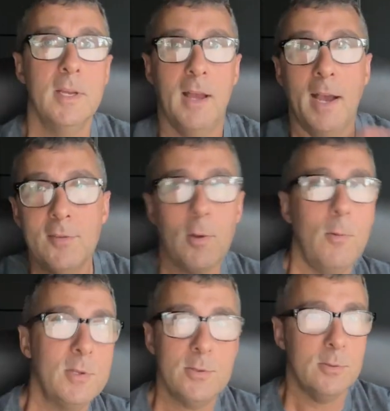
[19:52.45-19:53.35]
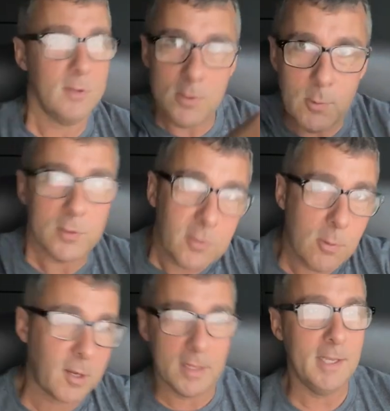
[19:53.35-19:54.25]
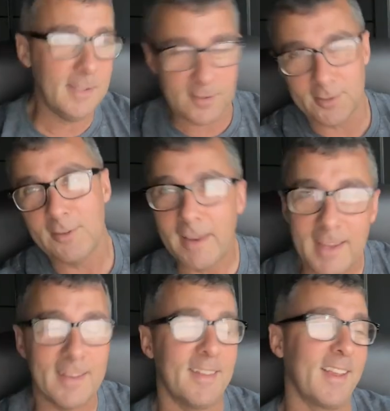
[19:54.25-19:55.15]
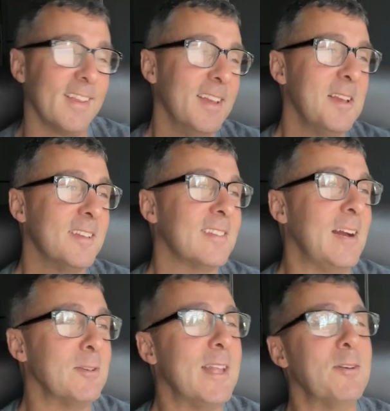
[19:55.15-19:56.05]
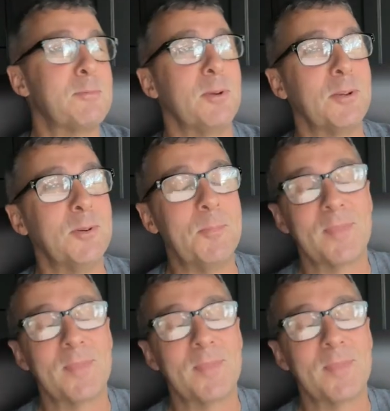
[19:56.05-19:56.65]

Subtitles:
I saw what you were so clean and so neat." Like that was pretty cool.